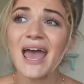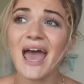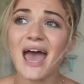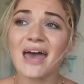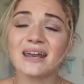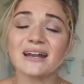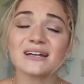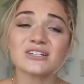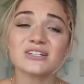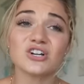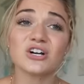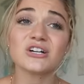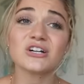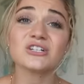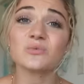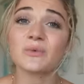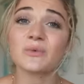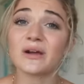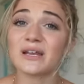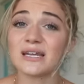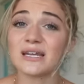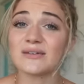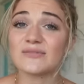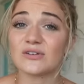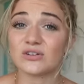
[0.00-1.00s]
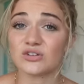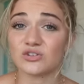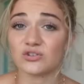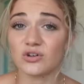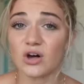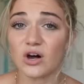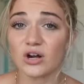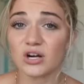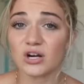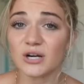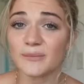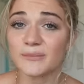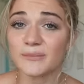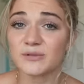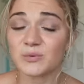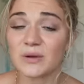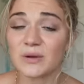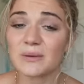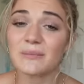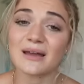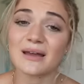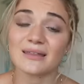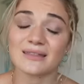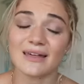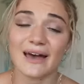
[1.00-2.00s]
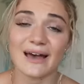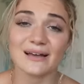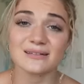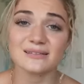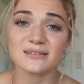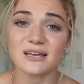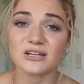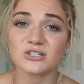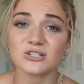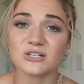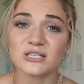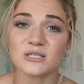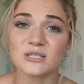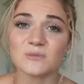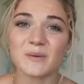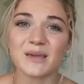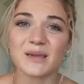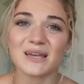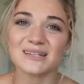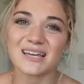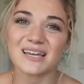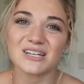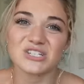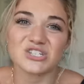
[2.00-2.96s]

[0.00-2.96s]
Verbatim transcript: and I started started to wait even longer between my last sessions because I